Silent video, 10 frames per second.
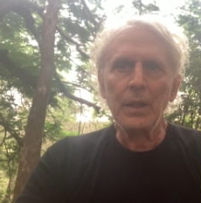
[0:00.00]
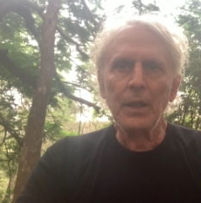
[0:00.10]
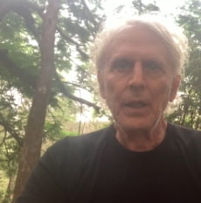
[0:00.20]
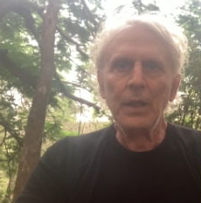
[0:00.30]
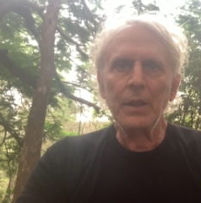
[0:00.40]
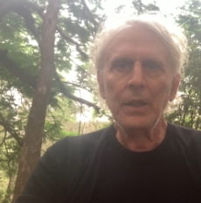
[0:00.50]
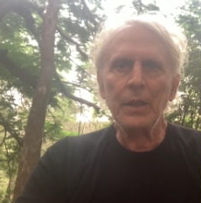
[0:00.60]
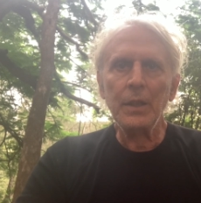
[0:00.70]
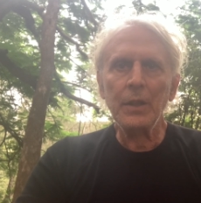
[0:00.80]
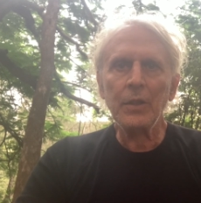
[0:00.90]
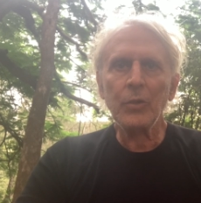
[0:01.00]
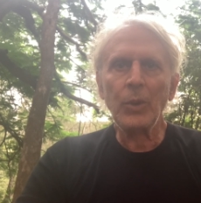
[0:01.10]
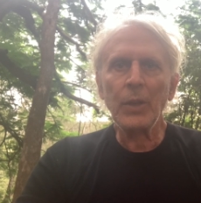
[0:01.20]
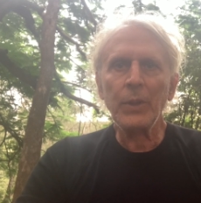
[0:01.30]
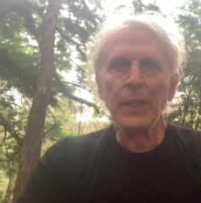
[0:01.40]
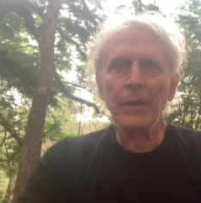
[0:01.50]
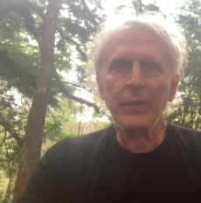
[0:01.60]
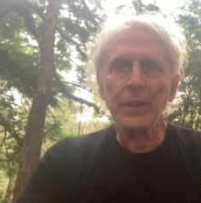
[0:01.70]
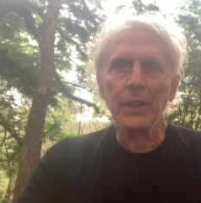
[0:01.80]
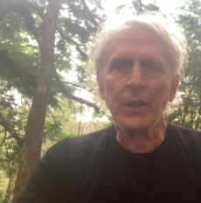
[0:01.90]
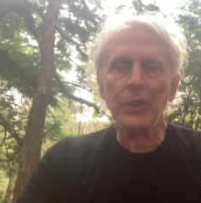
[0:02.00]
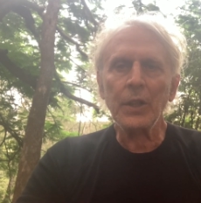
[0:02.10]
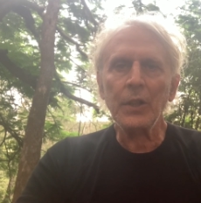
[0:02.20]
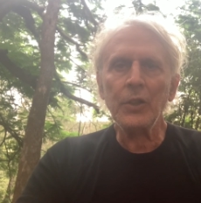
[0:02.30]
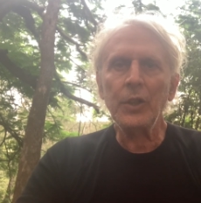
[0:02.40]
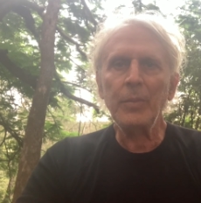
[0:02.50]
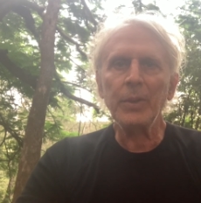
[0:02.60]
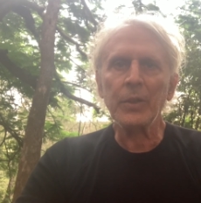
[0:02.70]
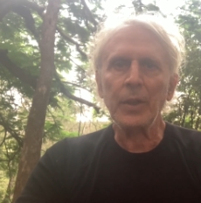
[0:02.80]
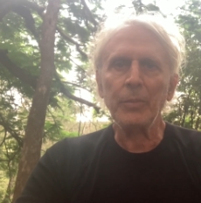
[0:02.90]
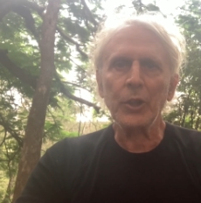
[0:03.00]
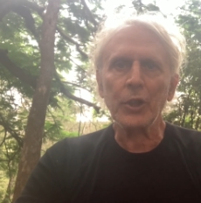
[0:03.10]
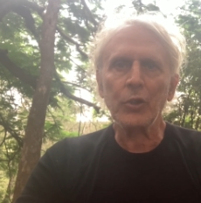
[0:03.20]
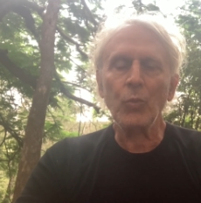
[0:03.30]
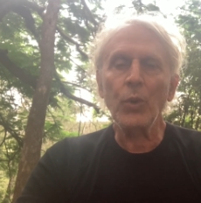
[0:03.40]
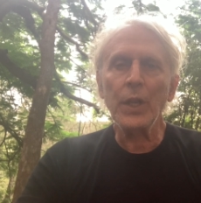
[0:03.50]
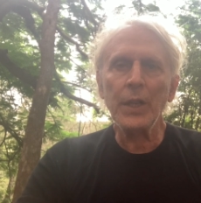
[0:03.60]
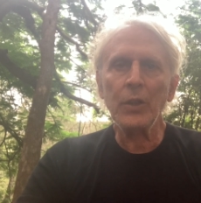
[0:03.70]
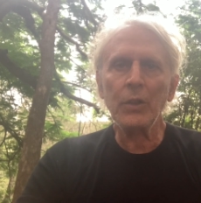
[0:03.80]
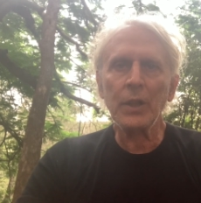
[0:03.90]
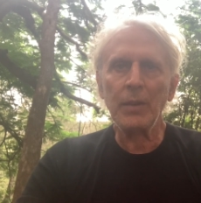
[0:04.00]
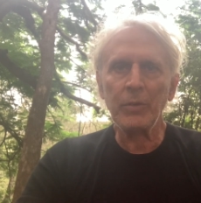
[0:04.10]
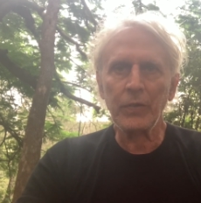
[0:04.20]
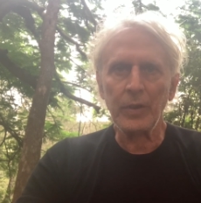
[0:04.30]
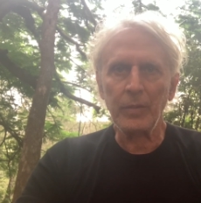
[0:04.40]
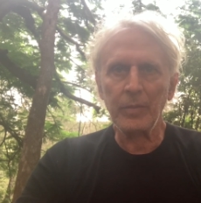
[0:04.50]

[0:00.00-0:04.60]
And this is why we have to touch on these deeper subjects, where it all comes from.